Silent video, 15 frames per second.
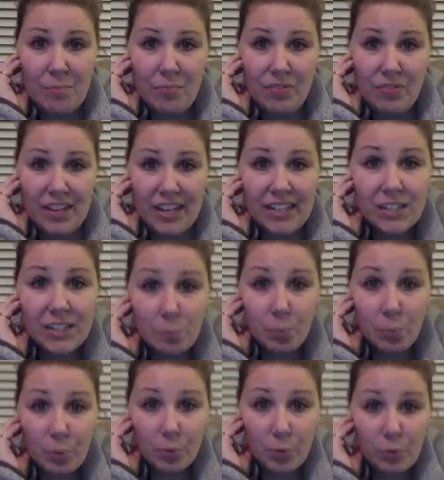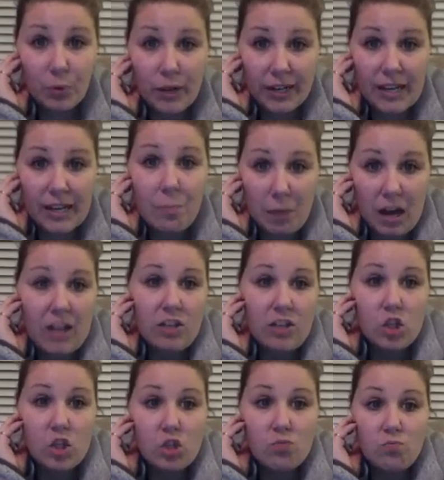it's pretty
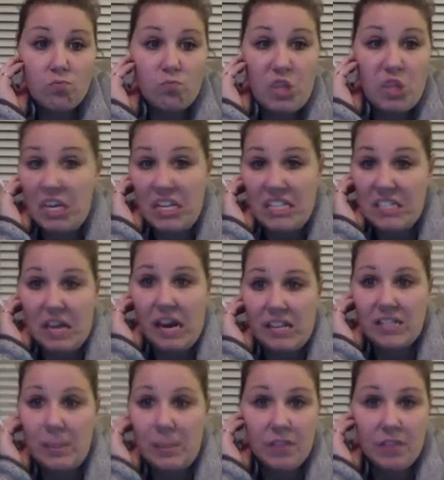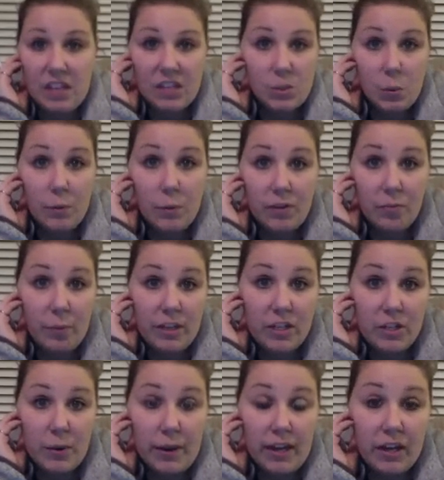much the exact same thing as what we've been
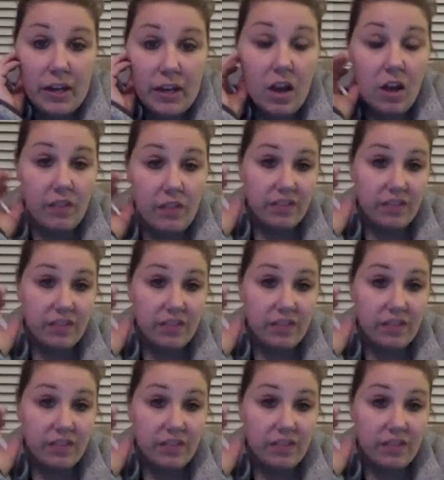doing. The